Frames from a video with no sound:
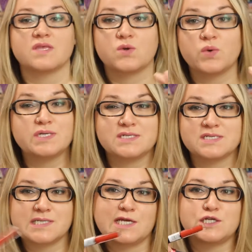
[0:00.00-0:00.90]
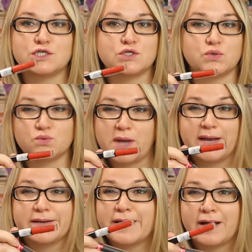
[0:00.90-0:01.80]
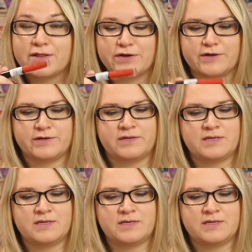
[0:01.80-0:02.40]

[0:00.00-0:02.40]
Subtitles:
quintessential red color.